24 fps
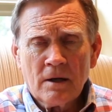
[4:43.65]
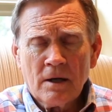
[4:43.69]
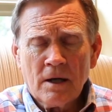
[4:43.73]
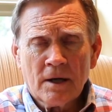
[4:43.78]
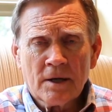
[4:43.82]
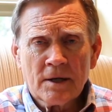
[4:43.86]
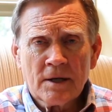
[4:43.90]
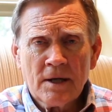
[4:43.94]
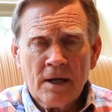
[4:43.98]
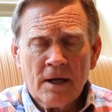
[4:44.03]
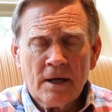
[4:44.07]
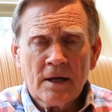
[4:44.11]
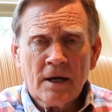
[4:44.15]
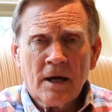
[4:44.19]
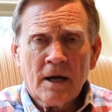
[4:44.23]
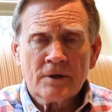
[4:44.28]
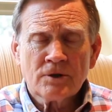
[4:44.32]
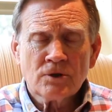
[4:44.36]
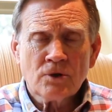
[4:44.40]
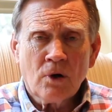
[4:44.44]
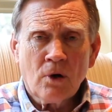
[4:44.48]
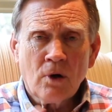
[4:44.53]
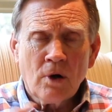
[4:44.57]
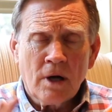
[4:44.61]
Again, I
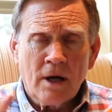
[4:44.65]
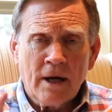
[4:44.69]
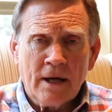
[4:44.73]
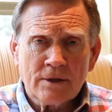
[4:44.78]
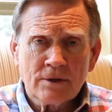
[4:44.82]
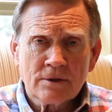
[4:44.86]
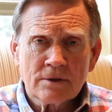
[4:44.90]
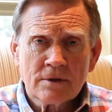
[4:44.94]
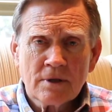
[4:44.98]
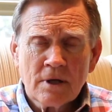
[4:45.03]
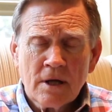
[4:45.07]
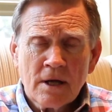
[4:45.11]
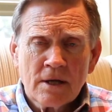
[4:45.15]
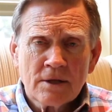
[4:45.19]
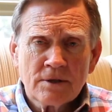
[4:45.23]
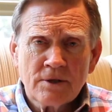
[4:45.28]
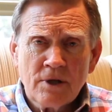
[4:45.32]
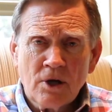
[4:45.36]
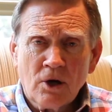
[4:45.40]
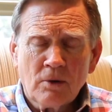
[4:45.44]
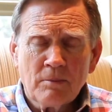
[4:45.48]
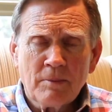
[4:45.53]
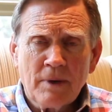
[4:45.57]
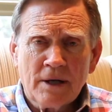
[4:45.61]

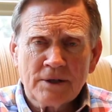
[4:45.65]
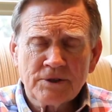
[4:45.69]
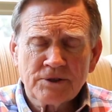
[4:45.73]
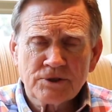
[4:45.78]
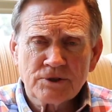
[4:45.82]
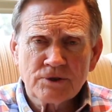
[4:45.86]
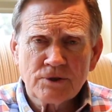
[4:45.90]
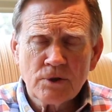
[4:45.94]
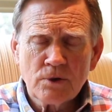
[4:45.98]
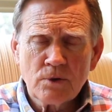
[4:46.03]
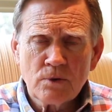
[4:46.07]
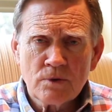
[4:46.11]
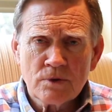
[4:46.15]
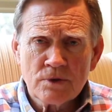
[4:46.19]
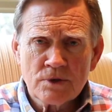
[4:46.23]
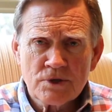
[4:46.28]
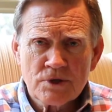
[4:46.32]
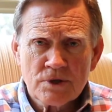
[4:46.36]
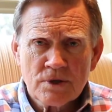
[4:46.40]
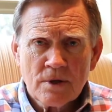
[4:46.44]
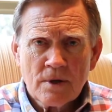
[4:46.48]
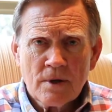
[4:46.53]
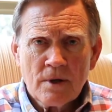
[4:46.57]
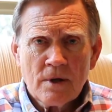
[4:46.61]
tell my
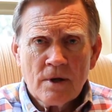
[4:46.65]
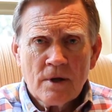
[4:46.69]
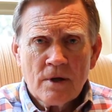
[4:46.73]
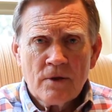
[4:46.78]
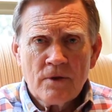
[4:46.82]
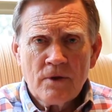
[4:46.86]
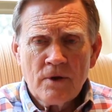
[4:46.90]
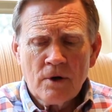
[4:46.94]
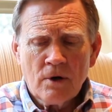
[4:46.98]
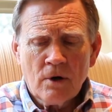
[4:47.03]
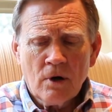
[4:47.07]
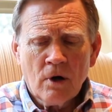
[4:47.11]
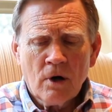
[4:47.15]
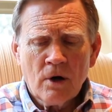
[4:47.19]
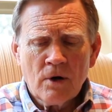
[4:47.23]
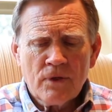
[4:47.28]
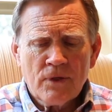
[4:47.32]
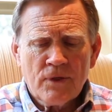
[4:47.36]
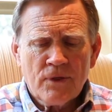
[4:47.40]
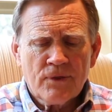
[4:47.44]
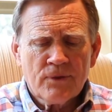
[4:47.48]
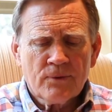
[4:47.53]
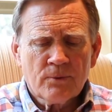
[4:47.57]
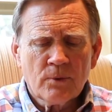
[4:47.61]
students there are
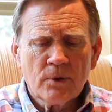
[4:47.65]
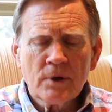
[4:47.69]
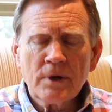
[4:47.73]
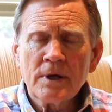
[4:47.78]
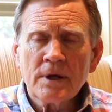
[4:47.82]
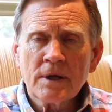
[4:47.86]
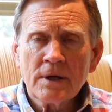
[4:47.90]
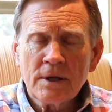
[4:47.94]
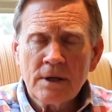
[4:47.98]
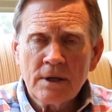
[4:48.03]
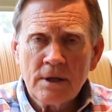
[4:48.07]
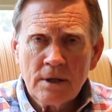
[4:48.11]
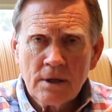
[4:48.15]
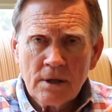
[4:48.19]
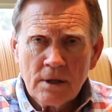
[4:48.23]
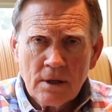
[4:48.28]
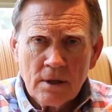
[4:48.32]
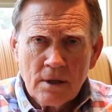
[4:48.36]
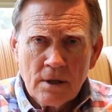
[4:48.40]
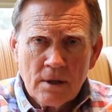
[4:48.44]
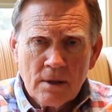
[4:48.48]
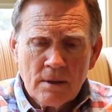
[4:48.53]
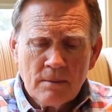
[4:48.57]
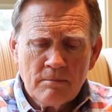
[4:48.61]
three
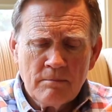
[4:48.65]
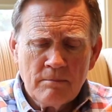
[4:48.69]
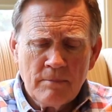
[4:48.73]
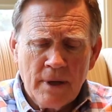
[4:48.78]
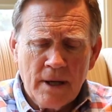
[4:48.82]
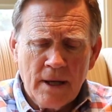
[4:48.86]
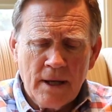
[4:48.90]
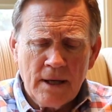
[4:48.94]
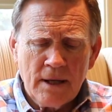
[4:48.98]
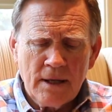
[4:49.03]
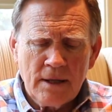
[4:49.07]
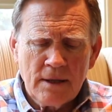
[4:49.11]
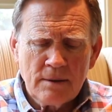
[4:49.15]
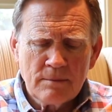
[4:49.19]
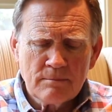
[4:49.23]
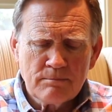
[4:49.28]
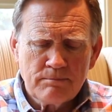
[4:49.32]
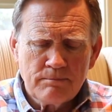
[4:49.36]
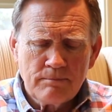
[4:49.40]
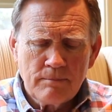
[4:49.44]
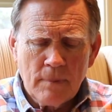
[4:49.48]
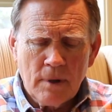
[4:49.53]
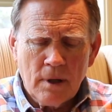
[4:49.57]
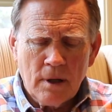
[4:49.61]
main